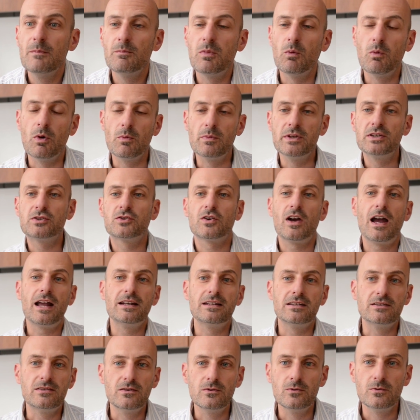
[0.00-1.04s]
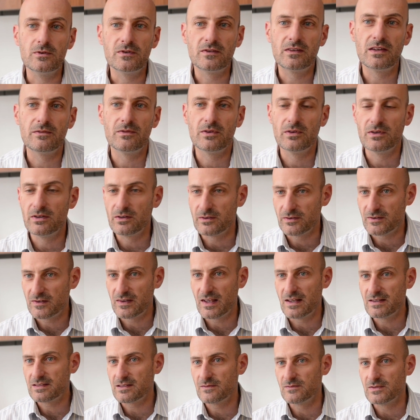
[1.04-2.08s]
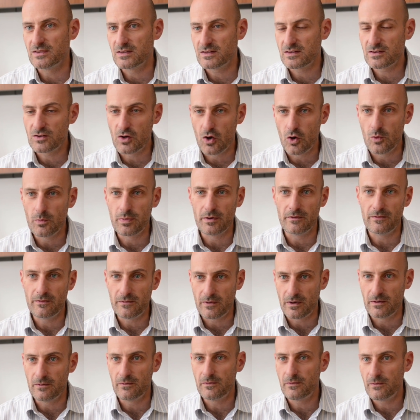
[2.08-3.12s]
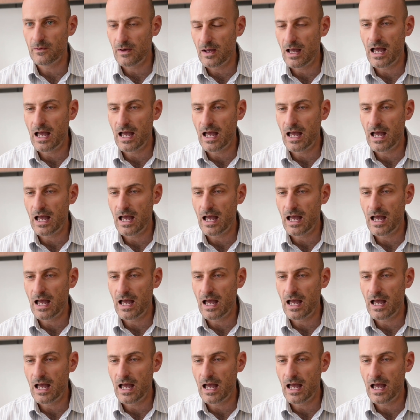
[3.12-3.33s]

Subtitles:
But what we tried to do is give a little sense of the scope of